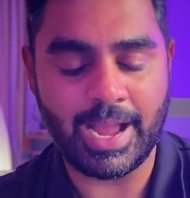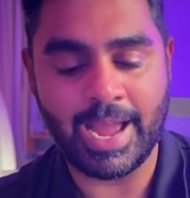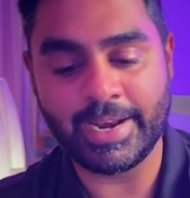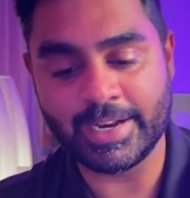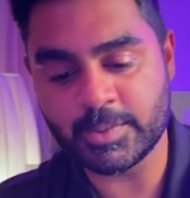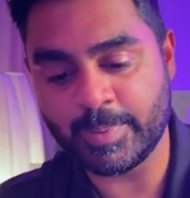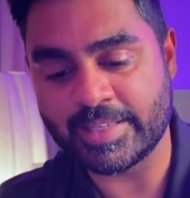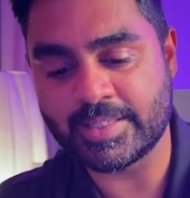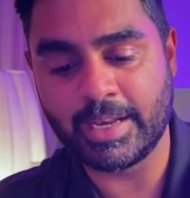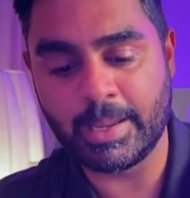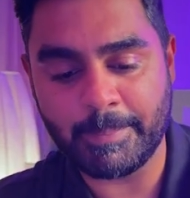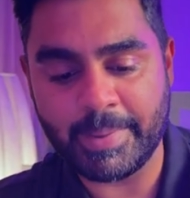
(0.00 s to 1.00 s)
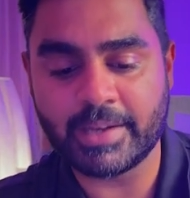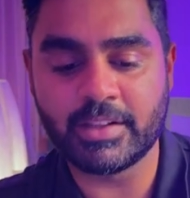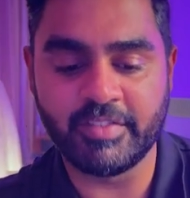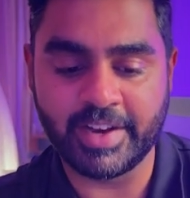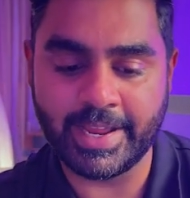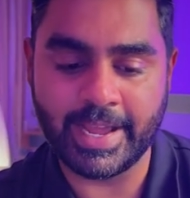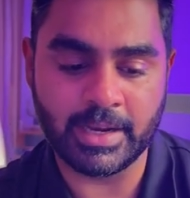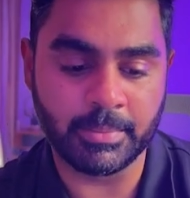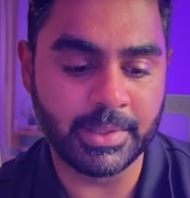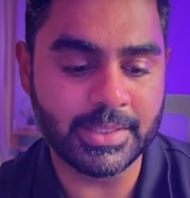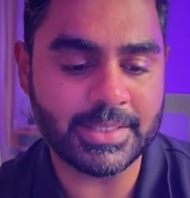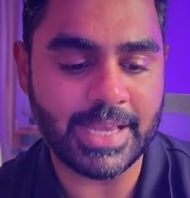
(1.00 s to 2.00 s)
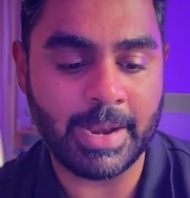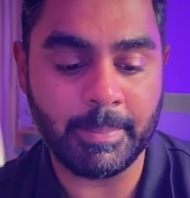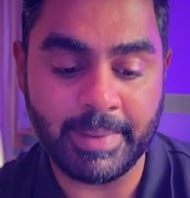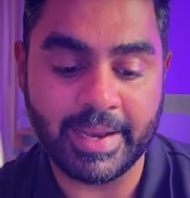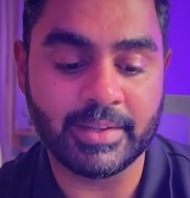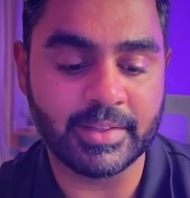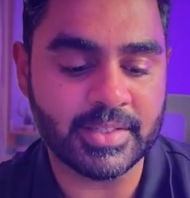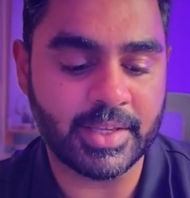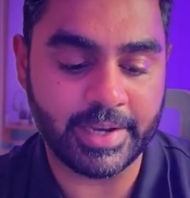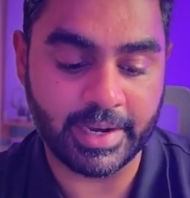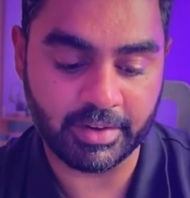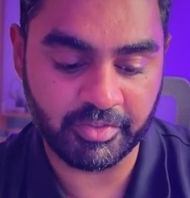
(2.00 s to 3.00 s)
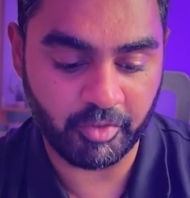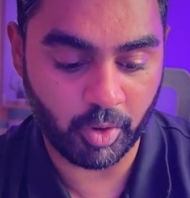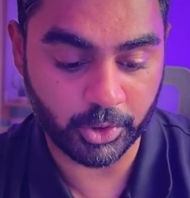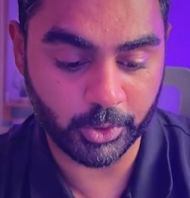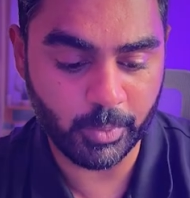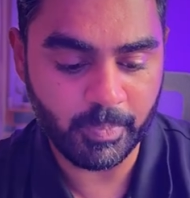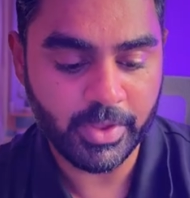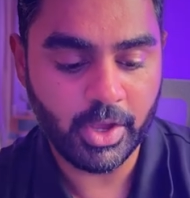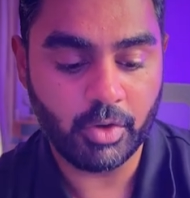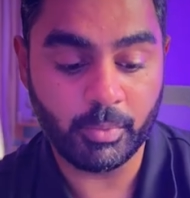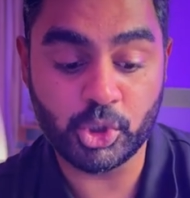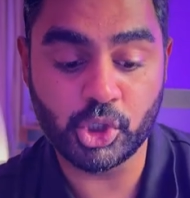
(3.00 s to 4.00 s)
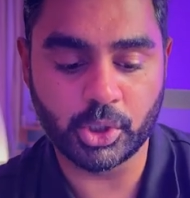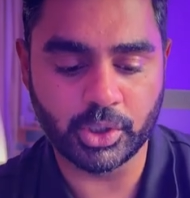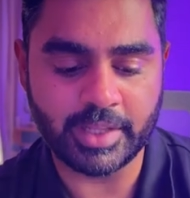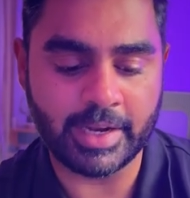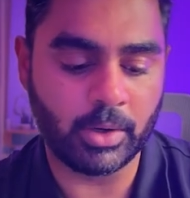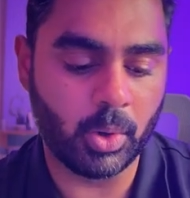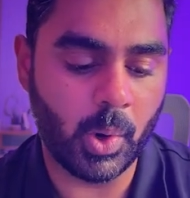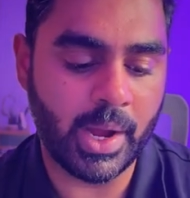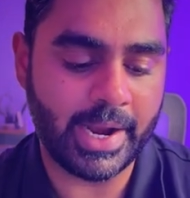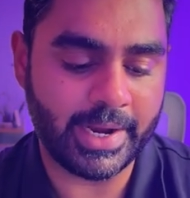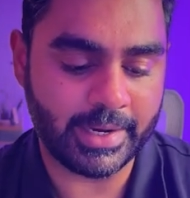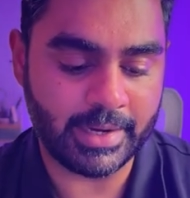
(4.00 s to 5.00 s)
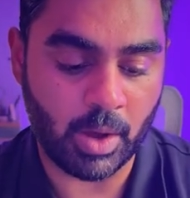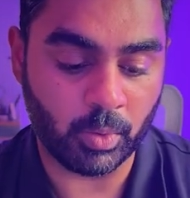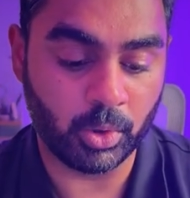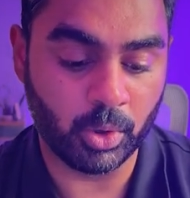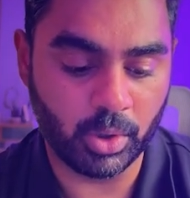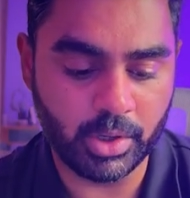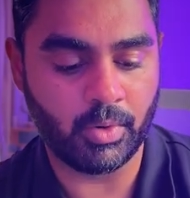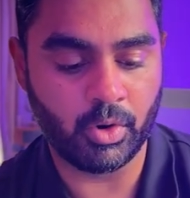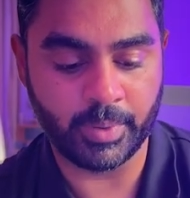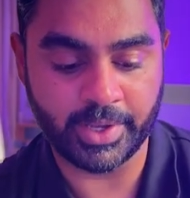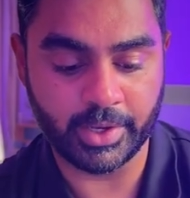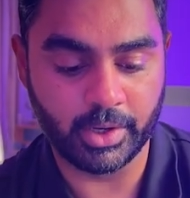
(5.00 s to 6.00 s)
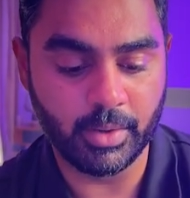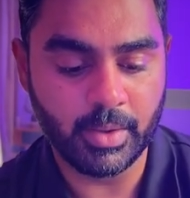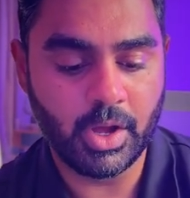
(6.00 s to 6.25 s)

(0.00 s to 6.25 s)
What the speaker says: And it has basically picked the winning elements and made this creative for you, which you could then go ahead and download over here.